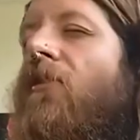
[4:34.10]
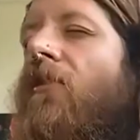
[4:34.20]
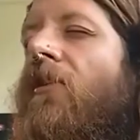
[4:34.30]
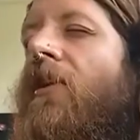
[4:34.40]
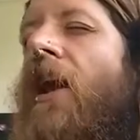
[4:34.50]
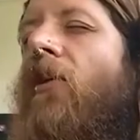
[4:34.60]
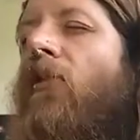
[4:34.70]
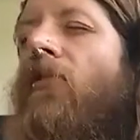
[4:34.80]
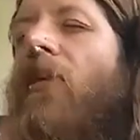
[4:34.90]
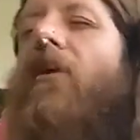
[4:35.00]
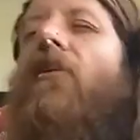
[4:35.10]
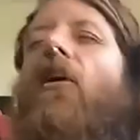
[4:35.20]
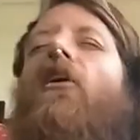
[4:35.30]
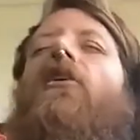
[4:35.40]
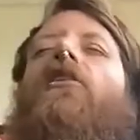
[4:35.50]
Now, there
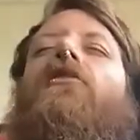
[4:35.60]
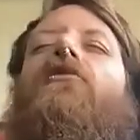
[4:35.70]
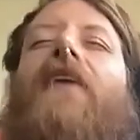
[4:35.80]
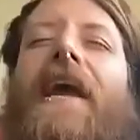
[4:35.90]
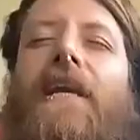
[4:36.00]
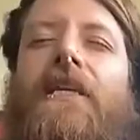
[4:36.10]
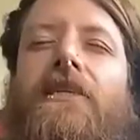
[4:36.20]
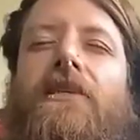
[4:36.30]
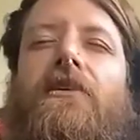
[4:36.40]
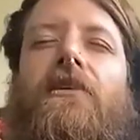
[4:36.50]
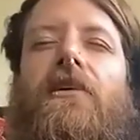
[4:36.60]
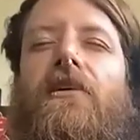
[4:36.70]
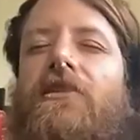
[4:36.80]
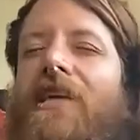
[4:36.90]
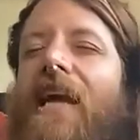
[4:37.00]
are great
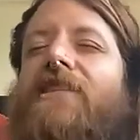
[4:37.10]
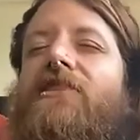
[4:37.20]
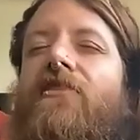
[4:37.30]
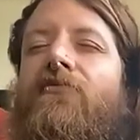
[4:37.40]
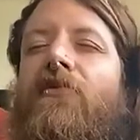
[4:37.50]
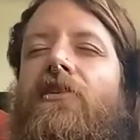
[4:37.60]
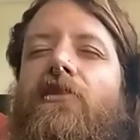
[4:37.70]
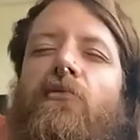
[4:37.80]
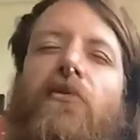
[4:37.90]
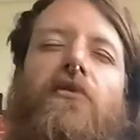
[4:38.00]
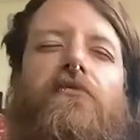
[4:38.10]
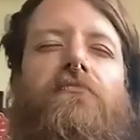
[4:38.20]
changes afoot in your world.